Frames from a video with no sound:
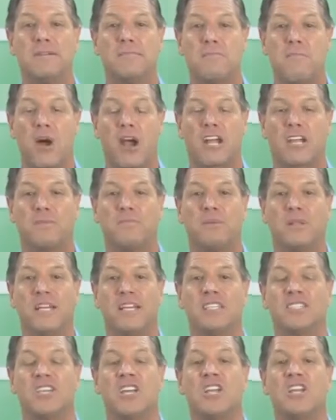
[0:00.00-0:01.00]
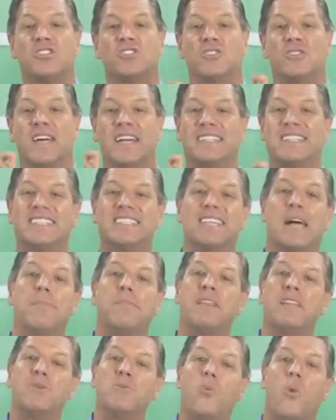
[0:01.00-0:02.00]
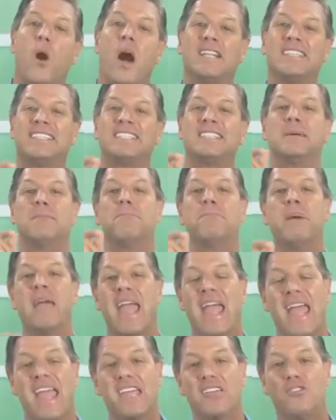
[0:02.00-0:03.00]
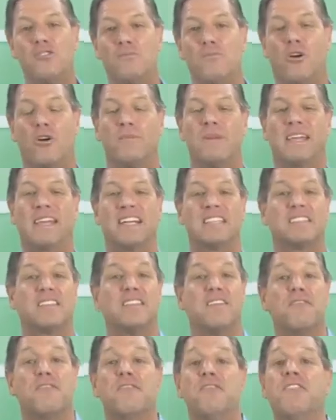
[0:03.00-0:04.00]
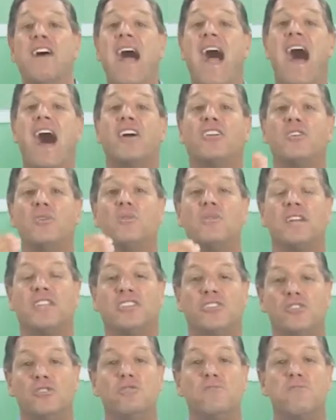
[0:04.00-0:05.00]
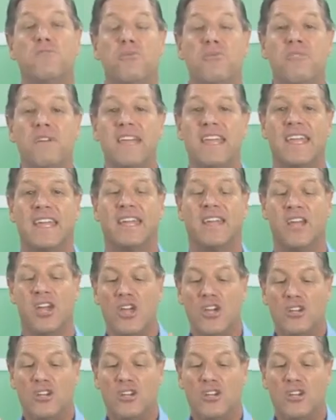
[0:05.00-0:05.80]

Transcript: the marketplace so that somebody wants to pay you more because of the value that you bring